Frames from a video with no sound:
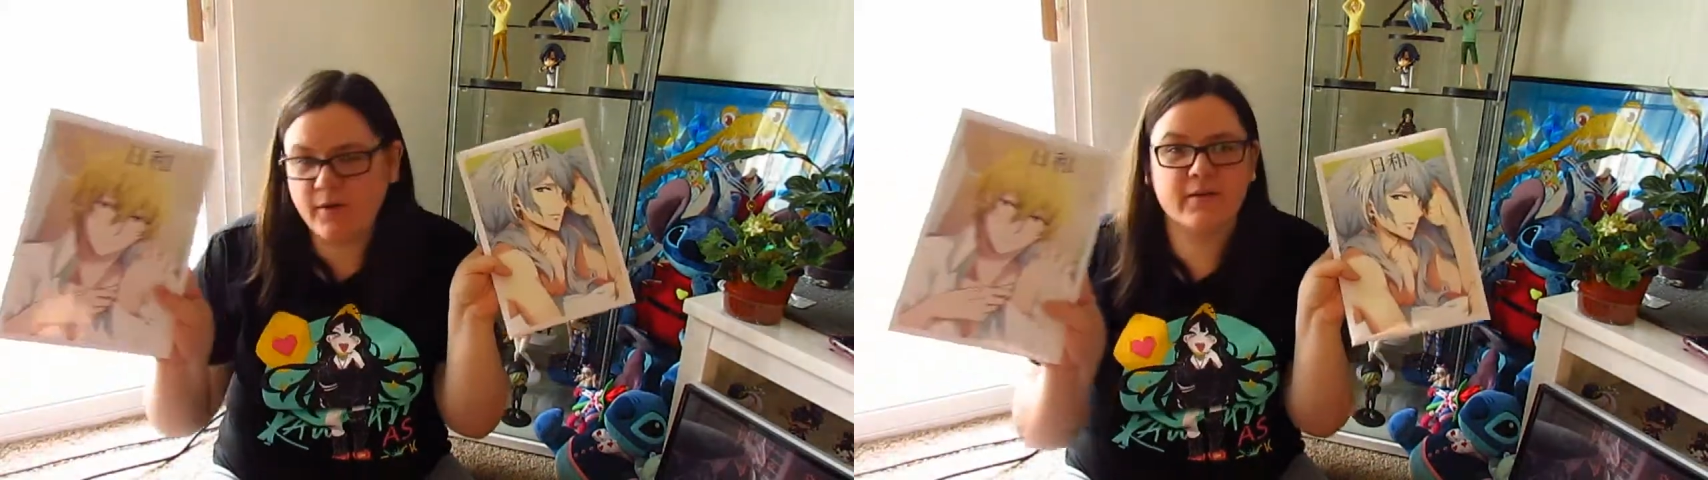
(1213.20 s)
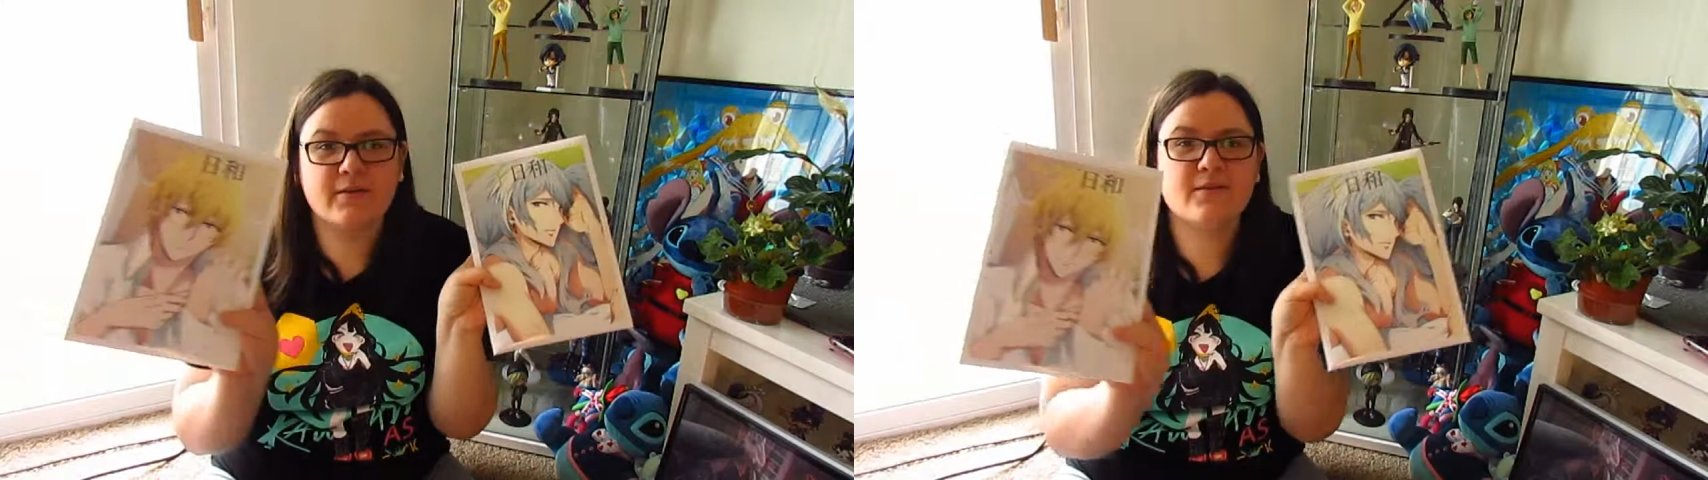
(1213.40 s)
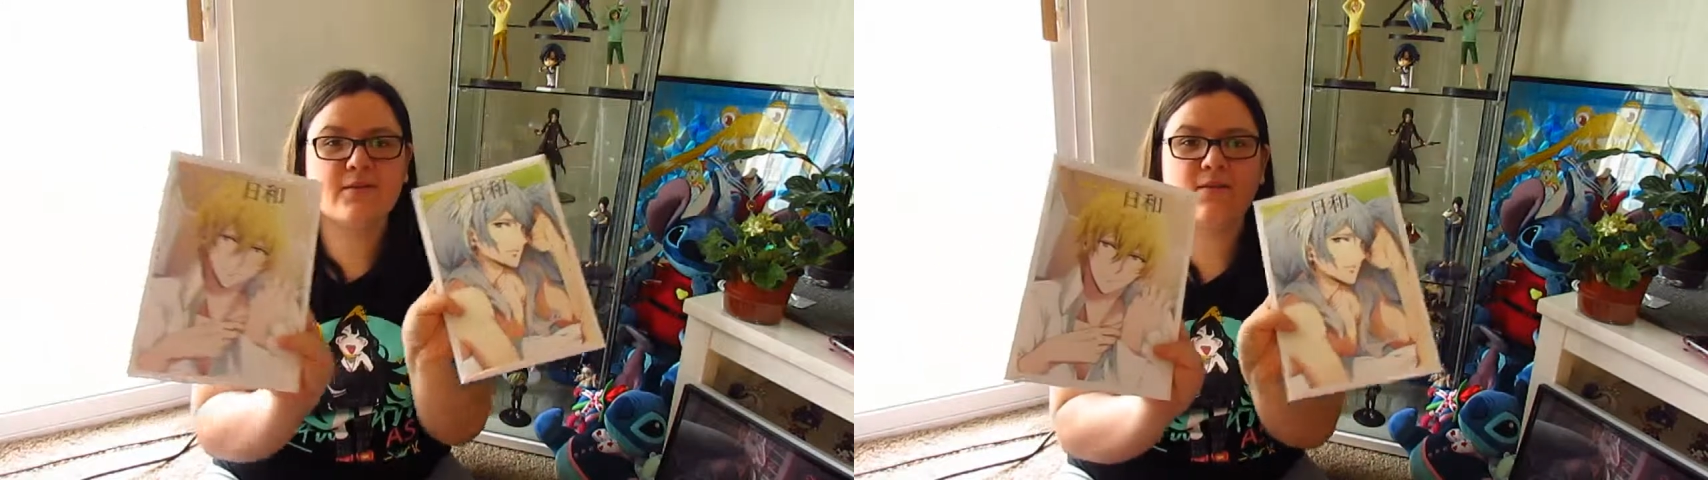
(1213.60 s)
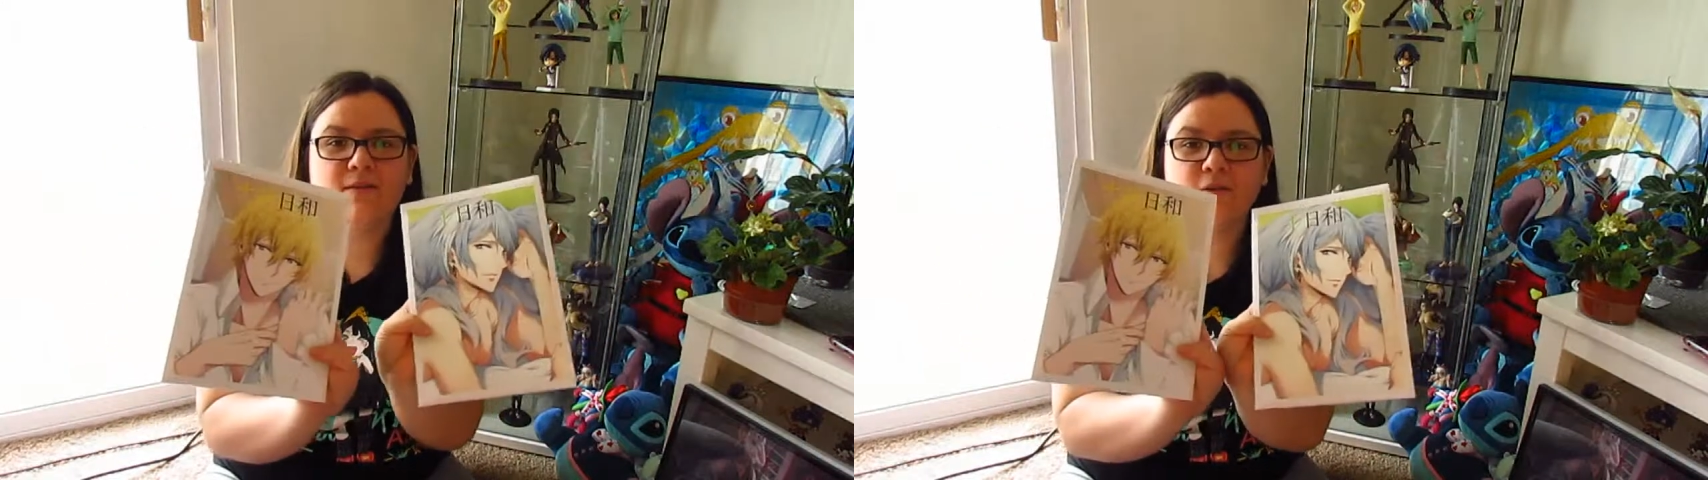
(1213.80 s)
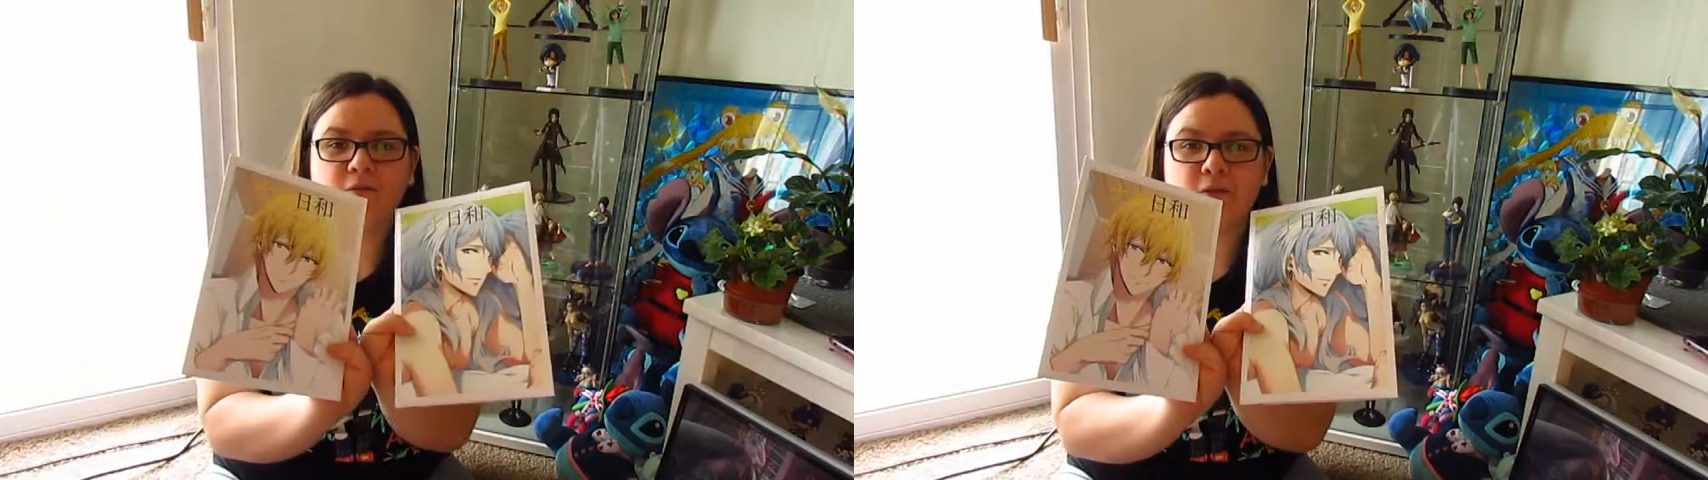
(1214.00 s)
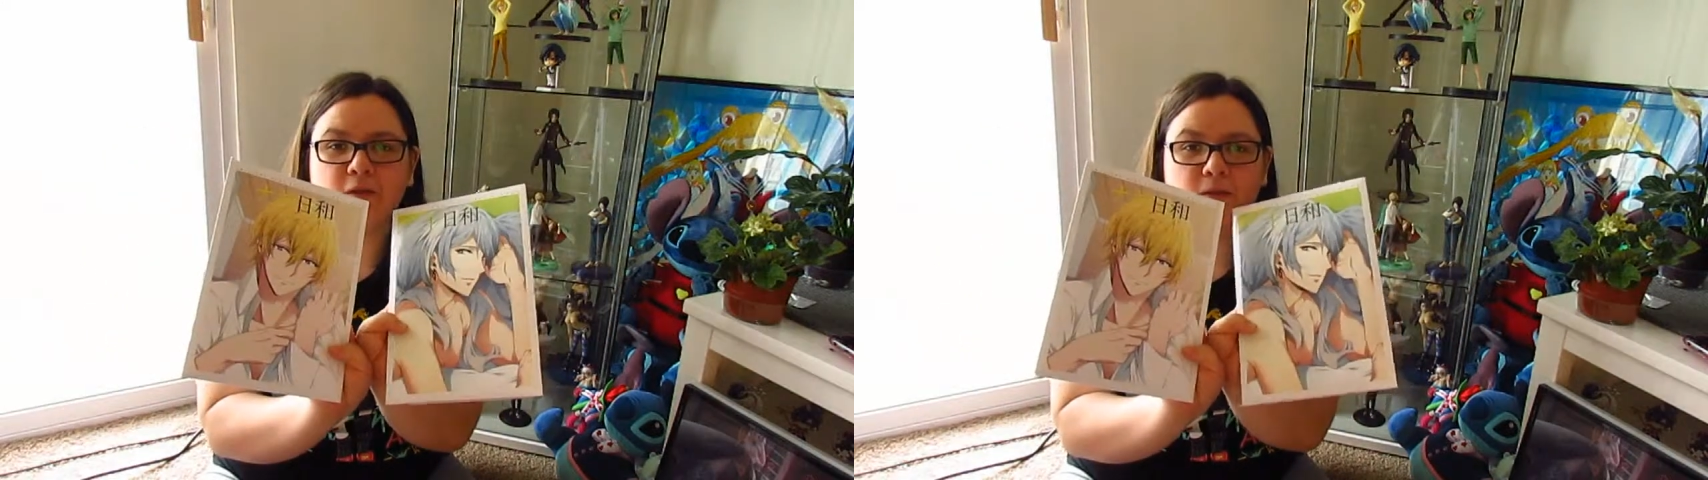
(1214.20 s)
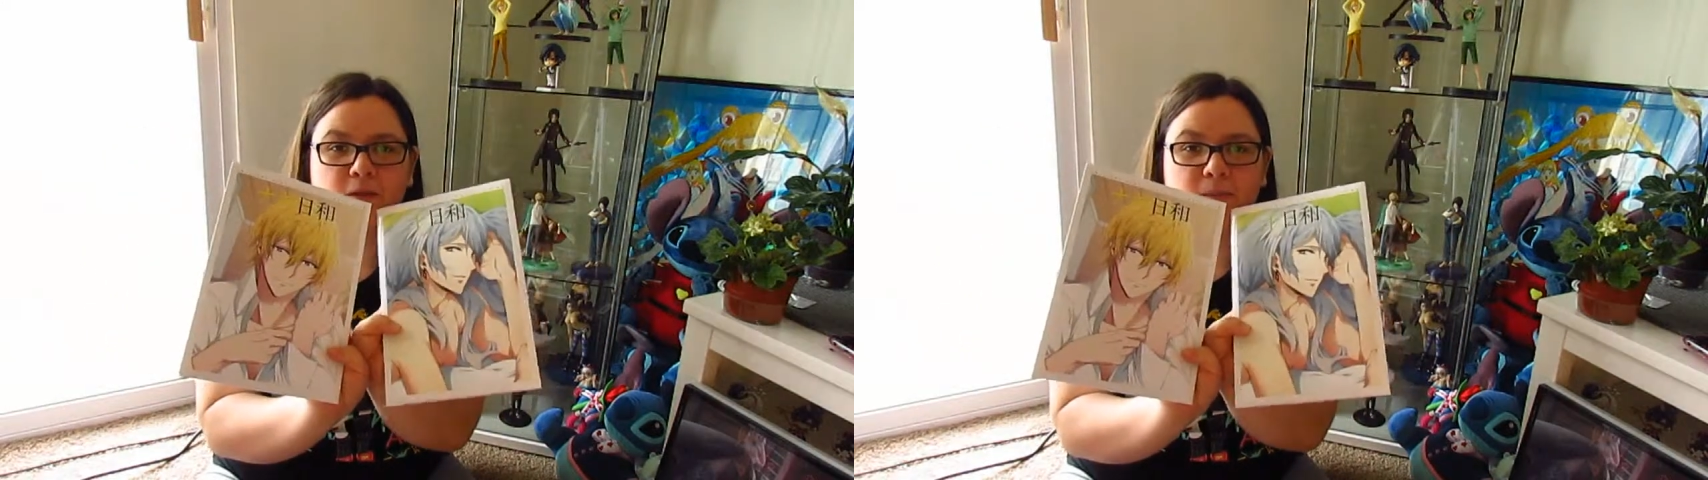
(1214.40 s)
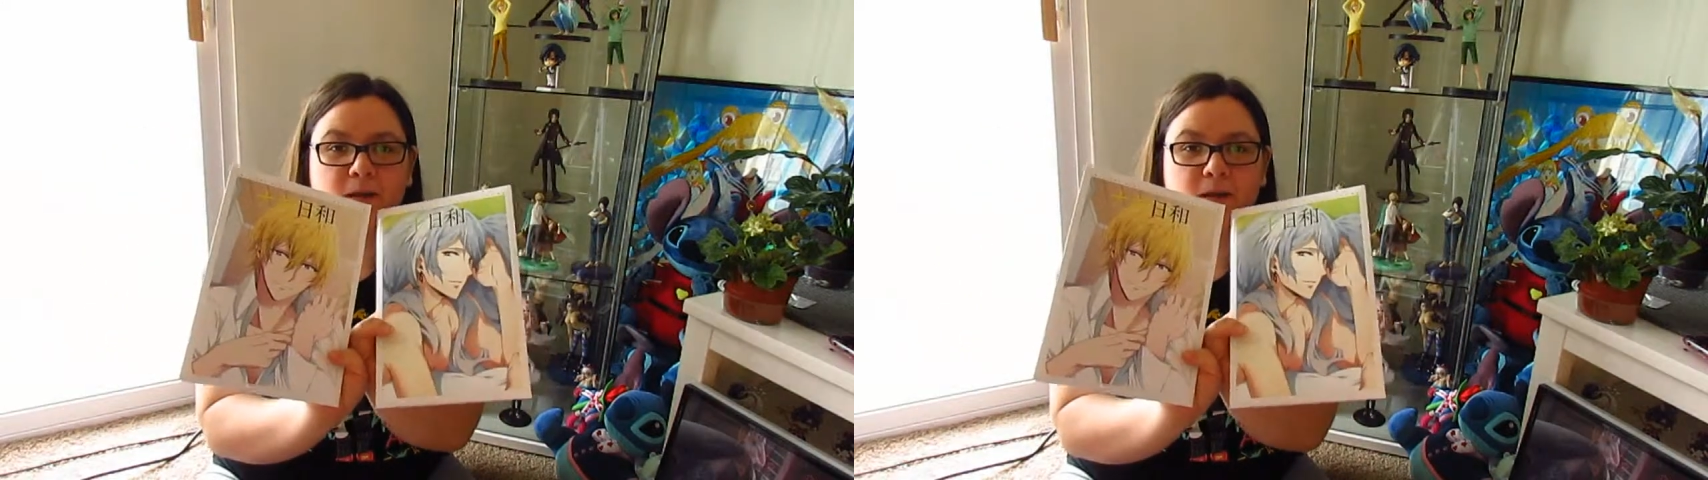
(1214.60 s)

books from